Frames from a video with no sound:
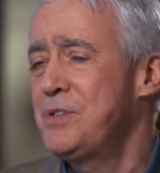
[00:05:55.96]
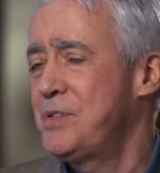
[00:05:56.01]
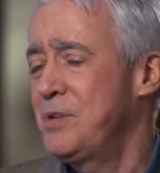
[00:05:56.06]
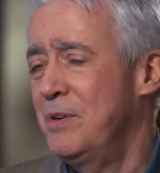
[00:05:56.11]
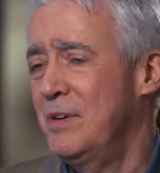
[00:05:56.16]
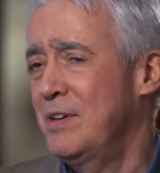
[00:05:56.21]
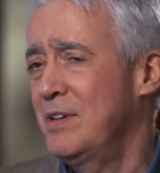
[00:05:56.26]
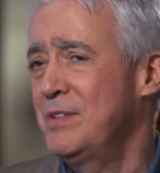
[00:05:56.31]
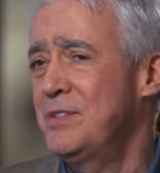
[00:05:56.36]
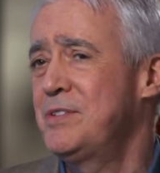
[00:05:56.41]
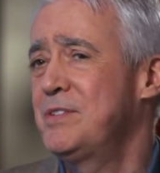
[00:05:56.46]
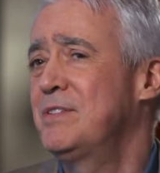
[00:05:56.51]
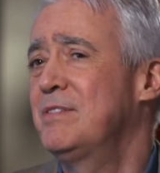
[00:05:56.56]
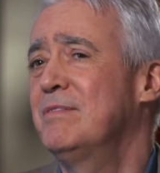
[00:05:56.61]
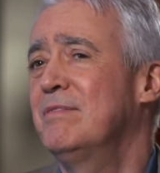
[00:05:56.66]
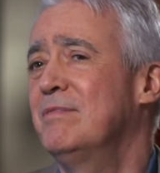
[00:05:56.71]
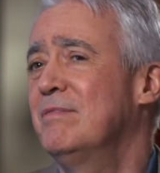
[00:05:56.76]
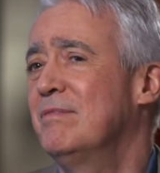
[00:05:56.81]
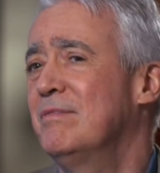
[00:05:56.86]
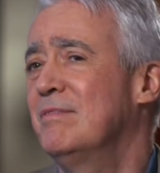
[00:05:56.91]
Circus
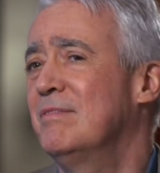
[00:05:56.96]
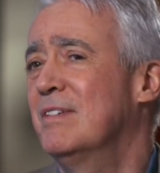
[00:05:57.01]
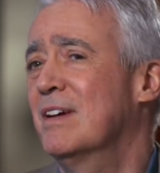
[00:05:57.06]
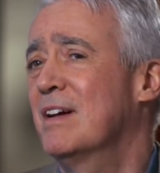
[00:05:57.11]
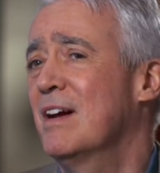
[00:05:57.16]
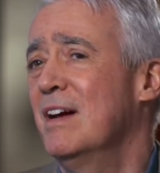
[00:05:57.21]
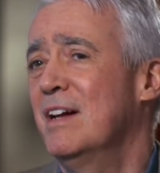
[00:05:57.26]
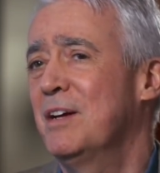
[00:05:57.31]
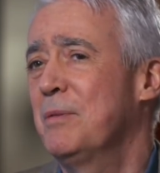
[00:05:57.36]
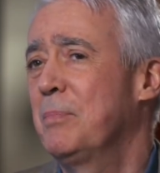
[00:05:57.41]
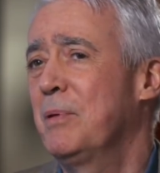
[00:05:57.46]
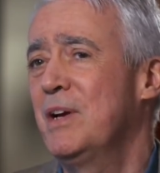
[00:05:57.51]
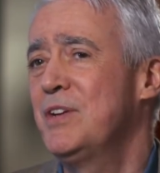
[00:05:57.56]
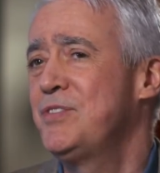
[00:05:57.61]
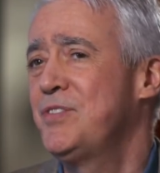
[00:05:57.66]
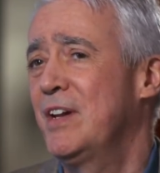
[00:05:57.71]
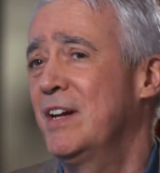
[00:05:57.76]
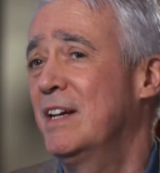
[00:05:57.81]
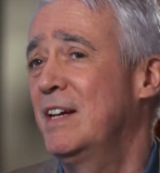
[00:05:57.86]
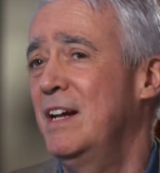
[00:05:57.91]
the kind of
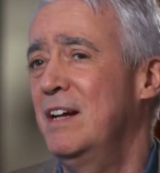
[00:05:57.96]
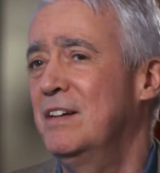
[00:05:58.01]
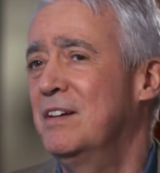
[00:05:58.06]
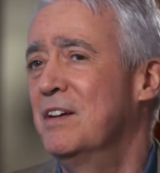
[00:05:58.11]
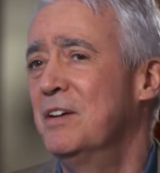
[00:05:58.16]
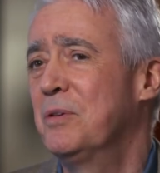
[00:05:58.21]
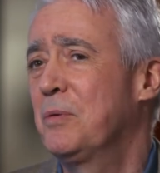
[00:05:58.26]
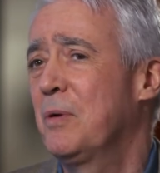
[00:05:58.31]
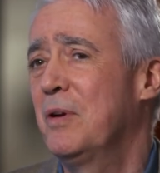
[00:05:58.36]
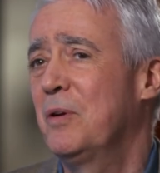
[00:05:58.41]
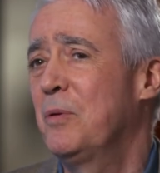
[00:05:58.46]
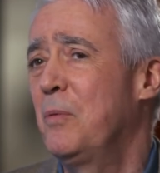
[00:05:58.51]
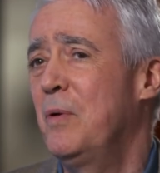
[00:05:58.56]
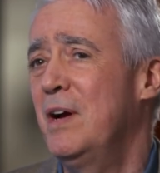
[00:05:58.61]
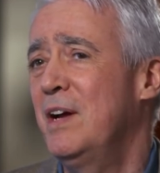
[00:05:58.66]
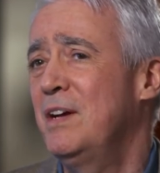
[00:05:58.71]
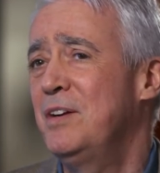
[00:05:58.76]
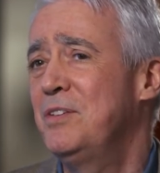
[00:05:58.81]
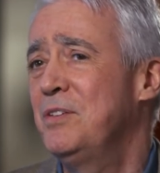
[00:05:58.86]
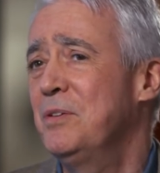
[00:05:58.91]
place that a kid can run
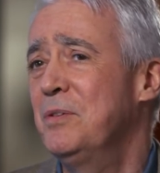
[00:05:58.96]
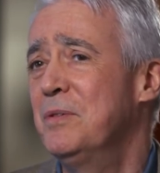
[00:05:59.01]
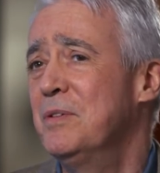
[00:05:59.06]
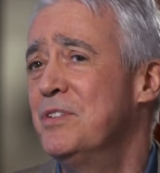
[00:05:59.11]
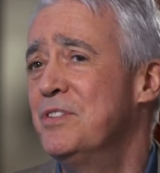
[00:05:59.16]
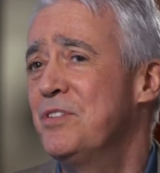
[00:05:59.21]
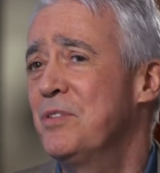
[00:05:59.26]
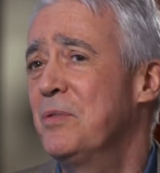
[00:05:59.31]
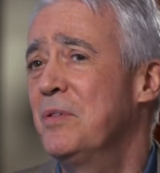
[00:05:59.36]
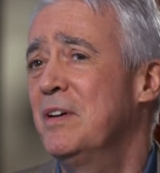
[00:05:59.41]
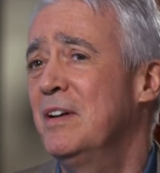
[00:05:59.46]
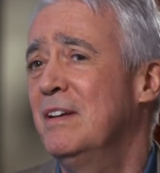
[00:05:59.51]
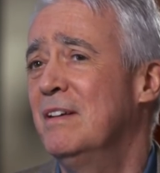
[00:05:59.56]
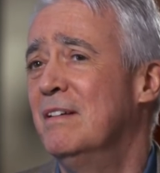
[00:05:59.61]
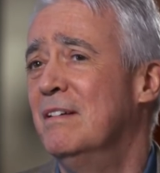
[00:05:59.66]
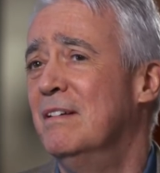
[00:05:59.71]
away to and join?